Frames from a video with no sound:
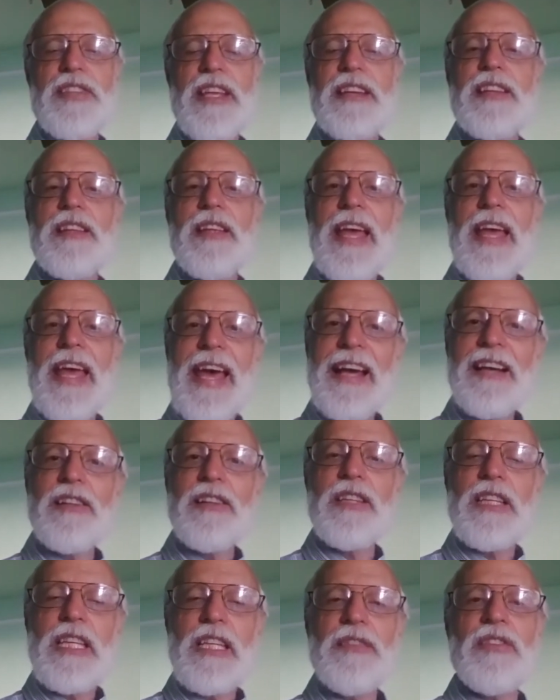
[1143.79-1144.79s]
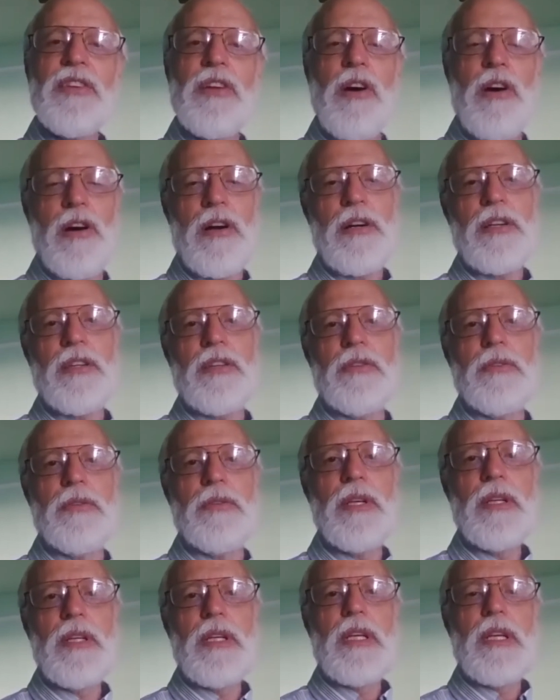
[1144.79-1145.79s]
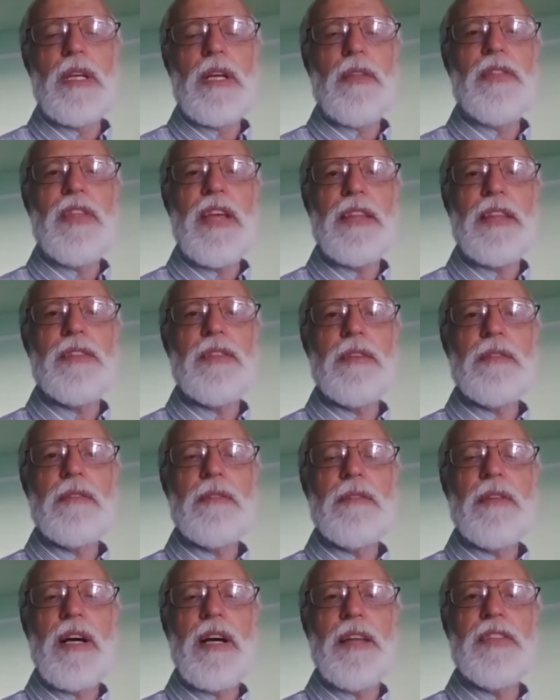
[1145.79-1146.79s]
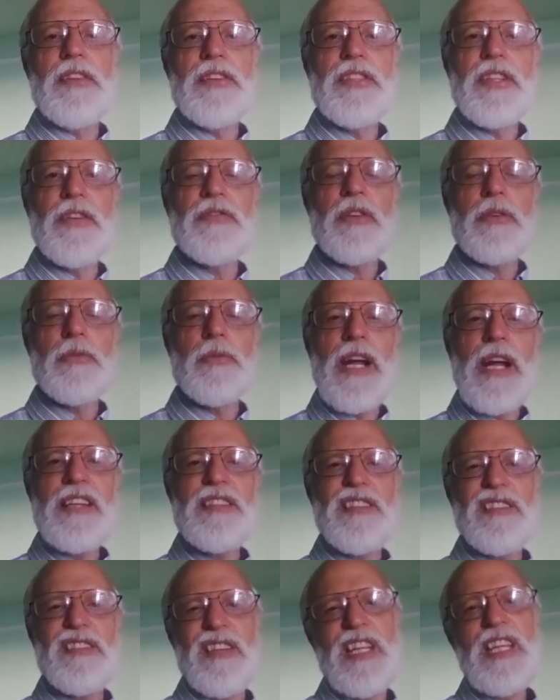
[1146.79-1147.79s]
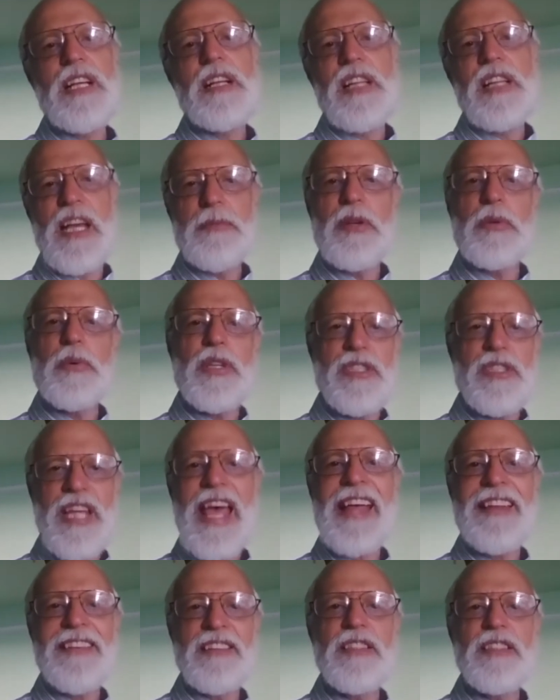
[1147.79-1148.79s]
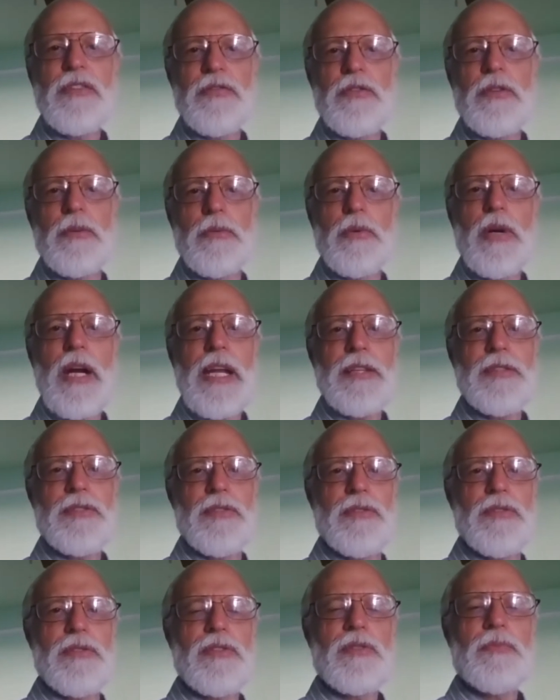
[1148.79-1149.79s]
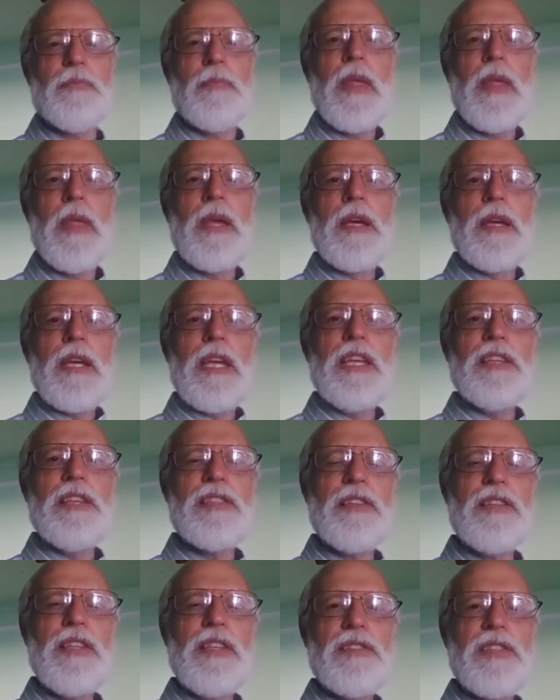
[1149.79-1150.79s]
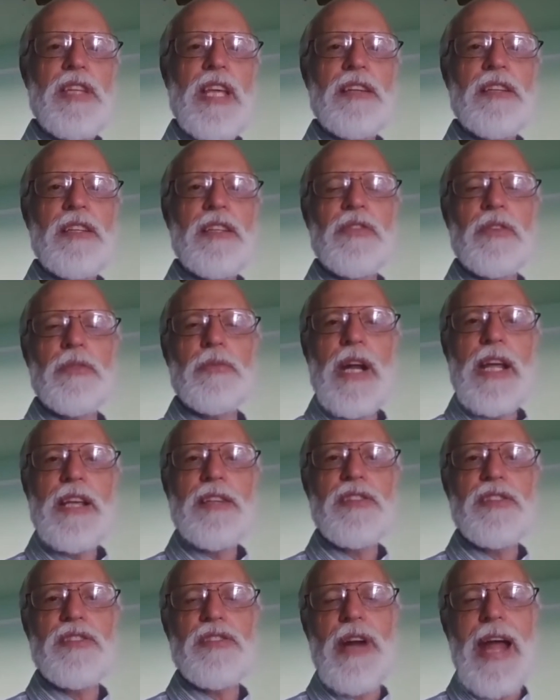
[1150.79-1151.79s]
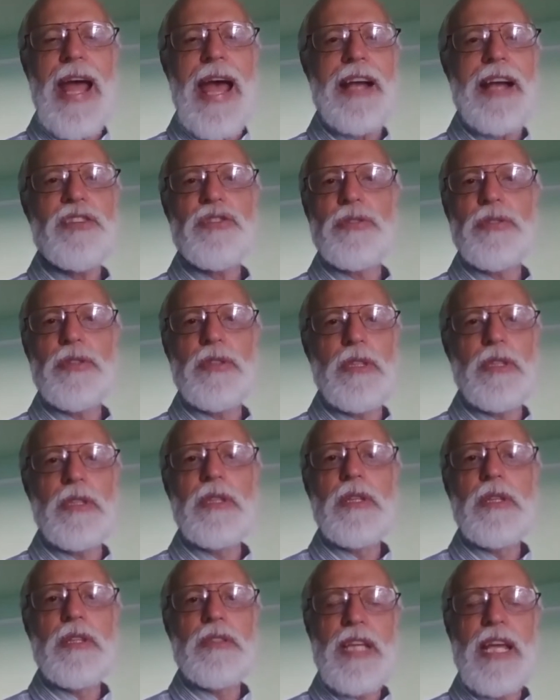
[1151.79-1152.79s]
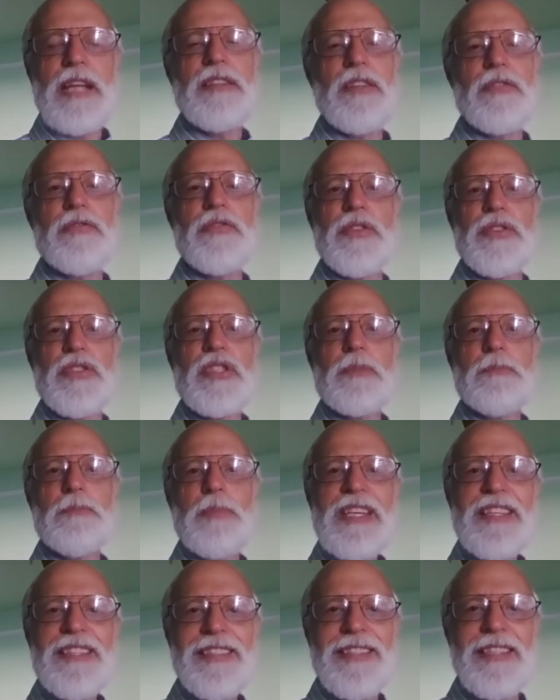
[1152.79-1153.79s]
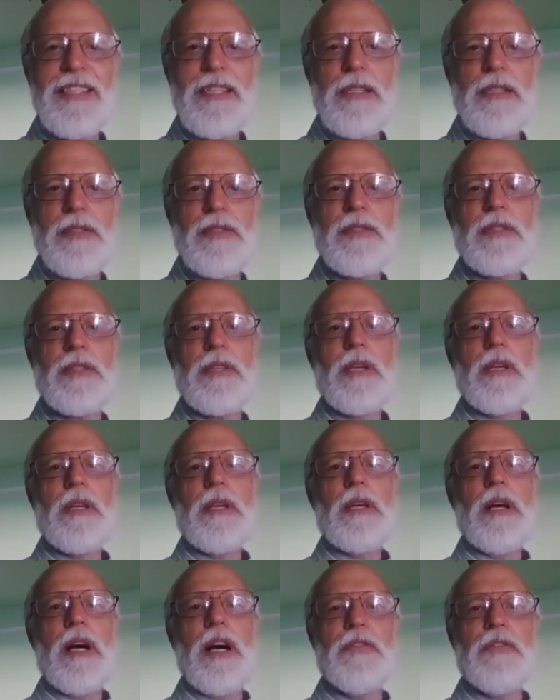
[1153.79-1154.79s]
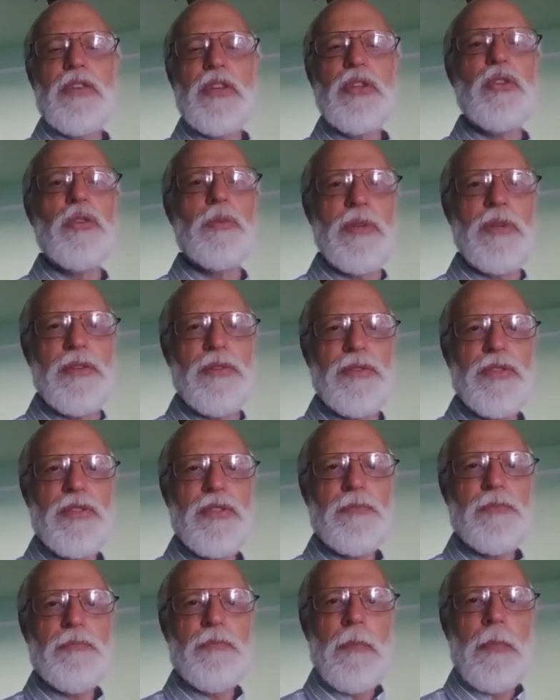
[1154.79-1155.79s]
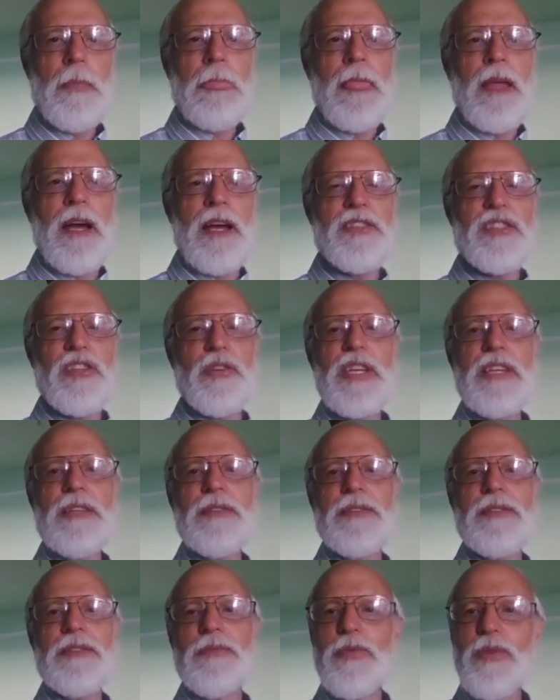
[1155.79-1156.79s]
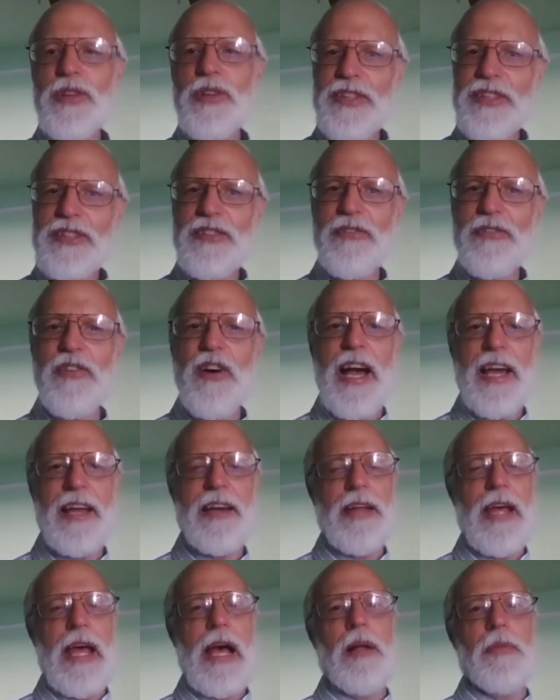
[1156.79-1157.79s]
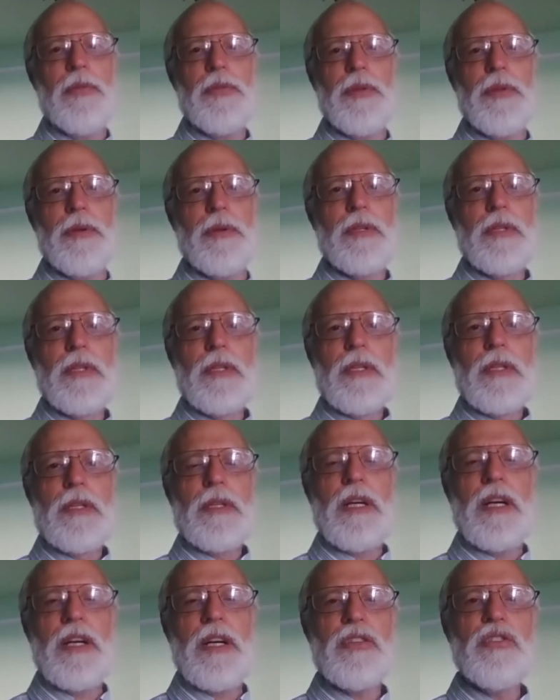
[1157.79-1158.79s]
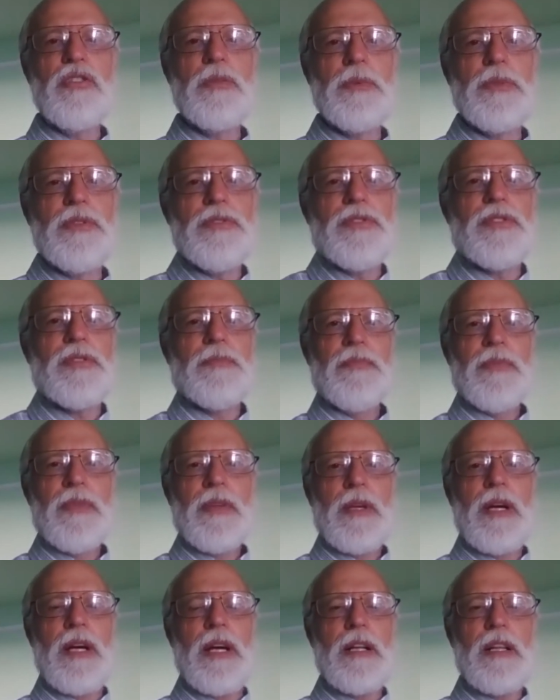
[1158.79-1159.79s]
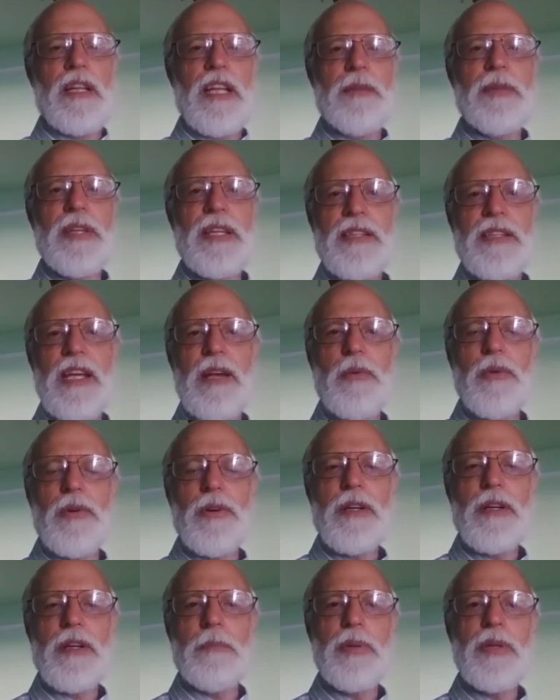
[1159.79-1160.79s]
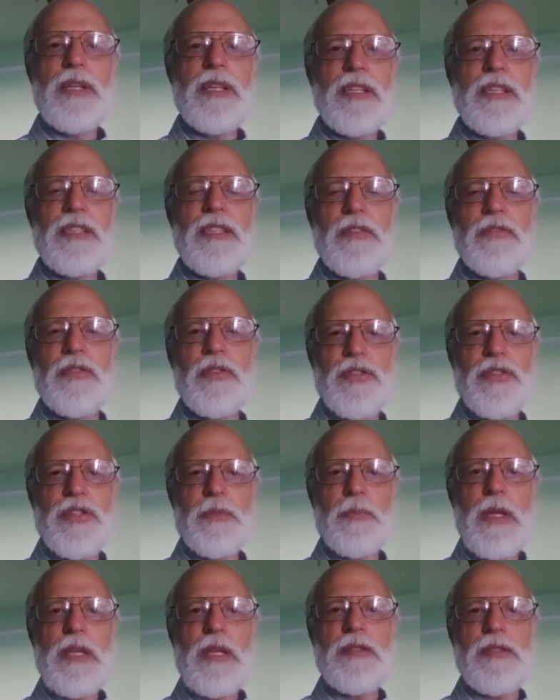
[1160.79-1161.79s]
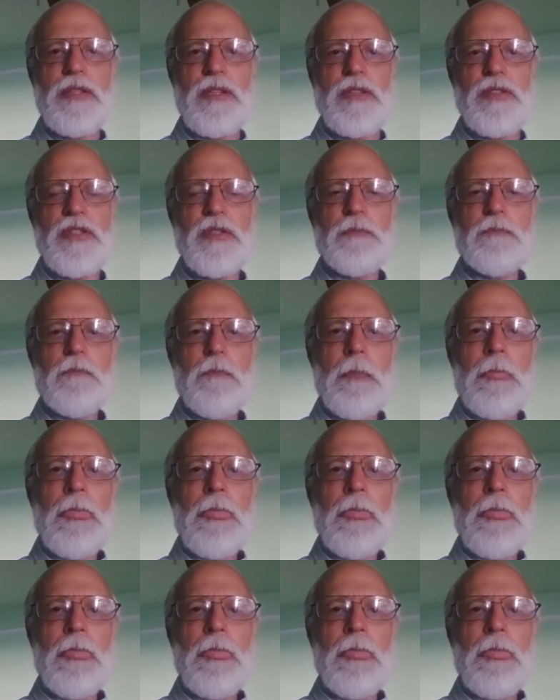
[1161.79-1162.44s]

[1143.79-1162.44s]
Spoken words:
And Haeckel even argued that the different races, and he claimed there were 10 different races. He said these 10 different races are actually 10 different species of humans. And so he really divided out the humans, claiming that they were completely different species.